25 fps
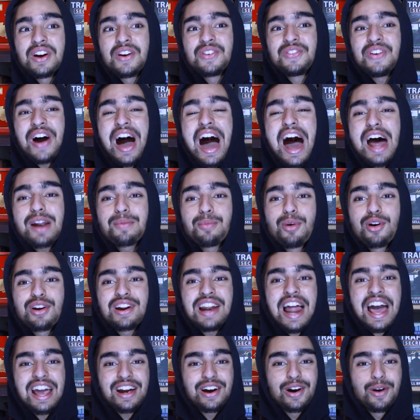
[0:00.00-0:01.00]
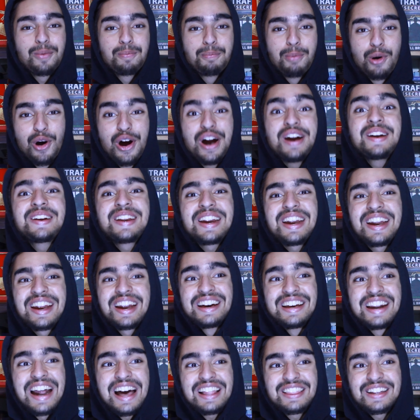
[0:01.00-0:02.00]
far more like a poetry
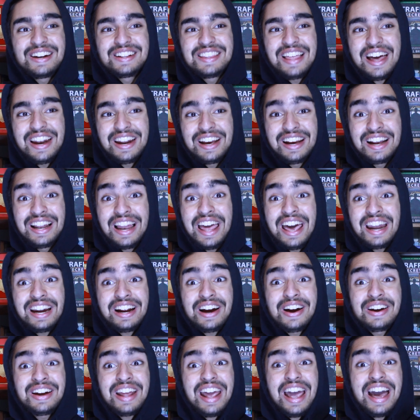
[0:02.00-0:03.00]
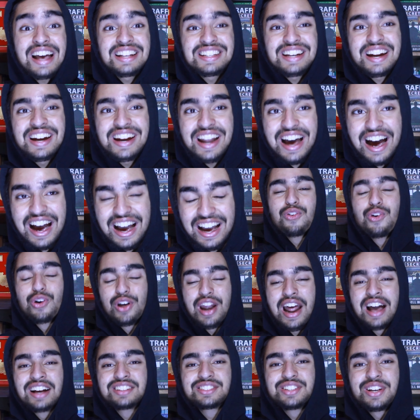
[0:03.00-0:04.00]
rather than a clear-cut agenda for
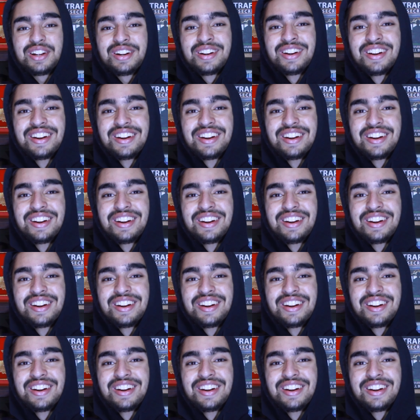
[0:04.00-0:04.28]
action.